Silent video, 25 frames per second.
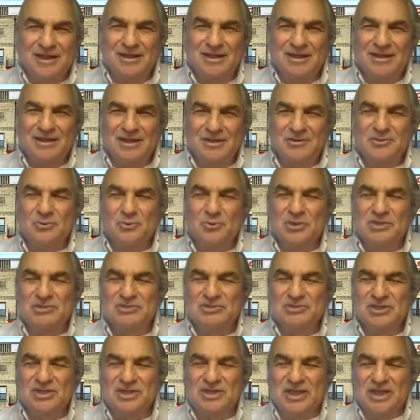
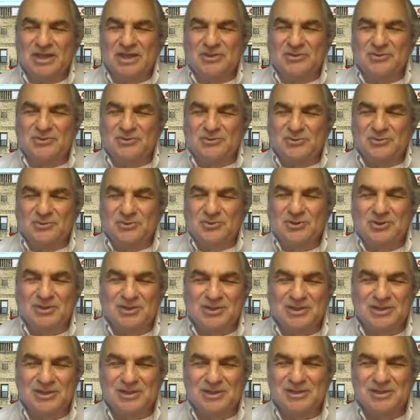originally I took a
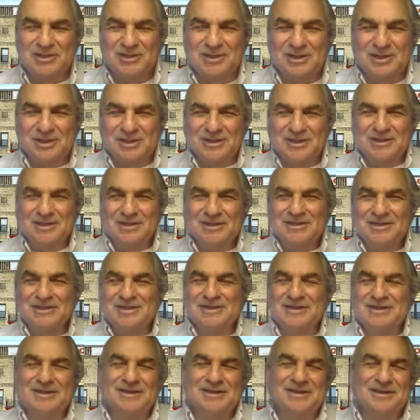little
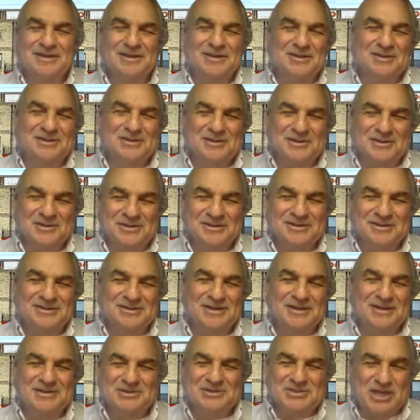
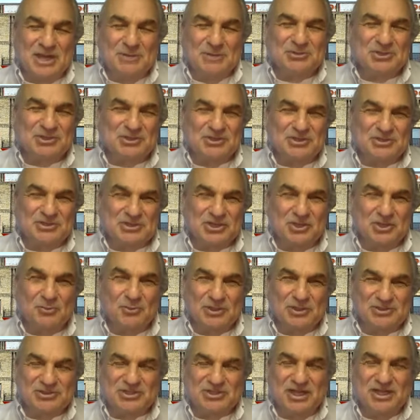exception to
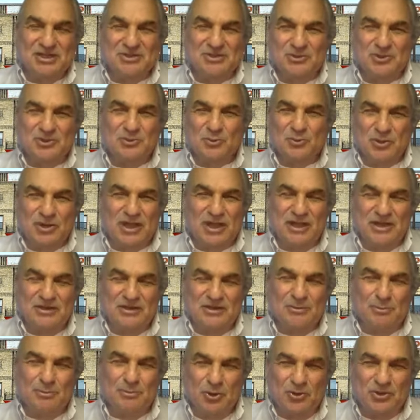someone said that we're kind of
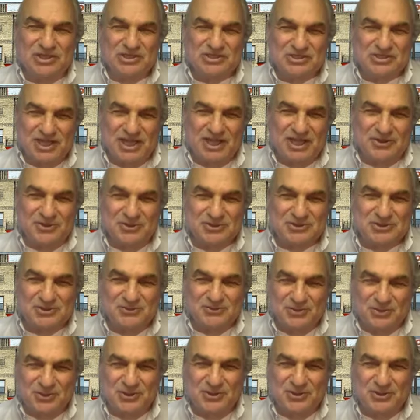the Bernie Sanders of
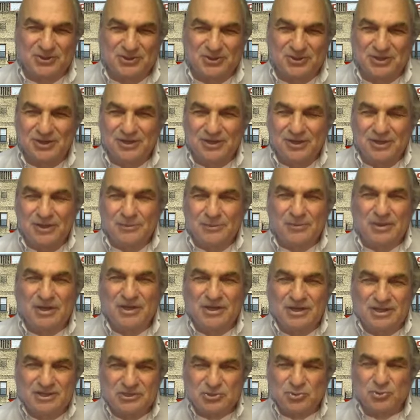theater, but
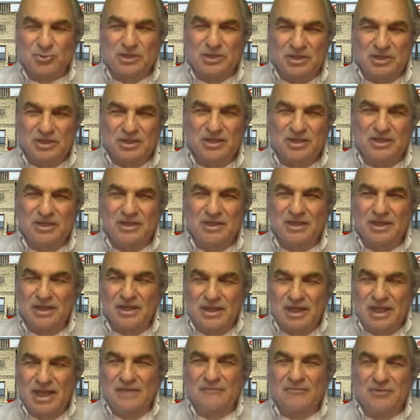it is really,
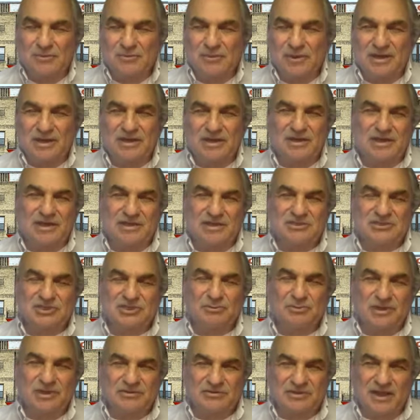everybody needs to
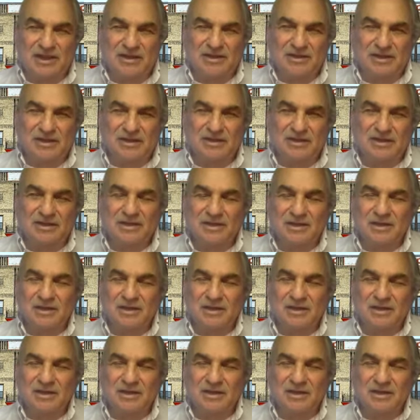be tended